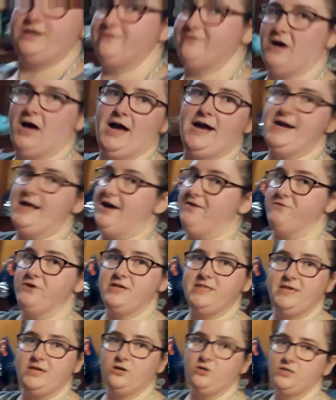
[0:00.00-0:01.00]
fine.
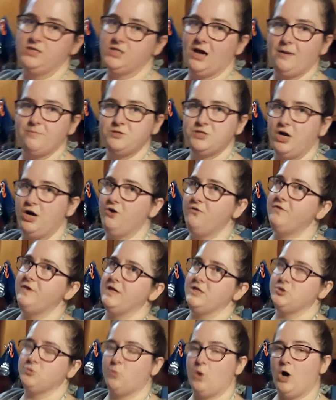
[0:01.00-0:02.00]
Everything on the top shelf
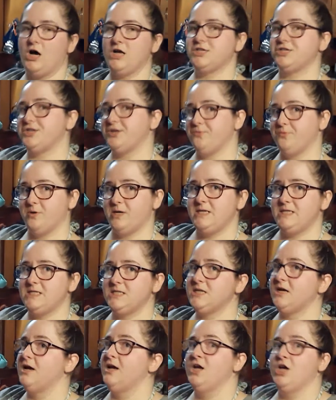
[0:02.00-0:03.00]
gets washed and
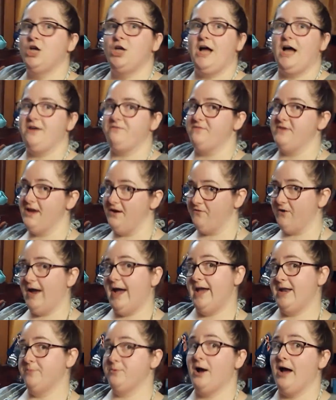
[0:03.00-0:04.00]
rinsed. I've never
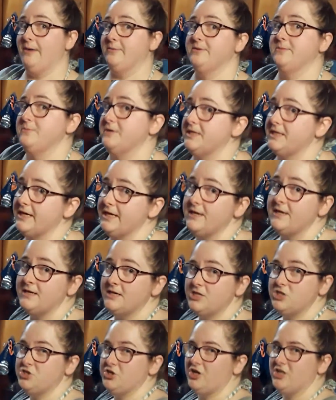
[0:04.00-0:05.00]
had a problem with it.
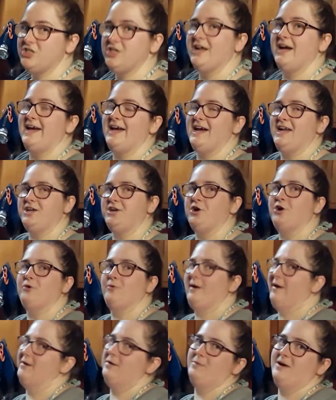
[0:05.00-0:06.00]
Josh and I had to go
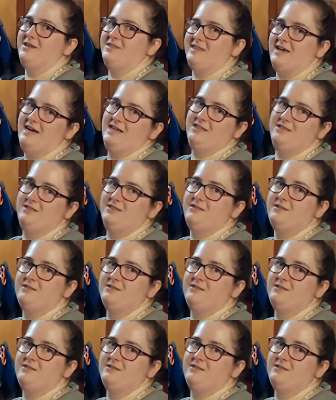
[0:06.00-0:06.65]
around about that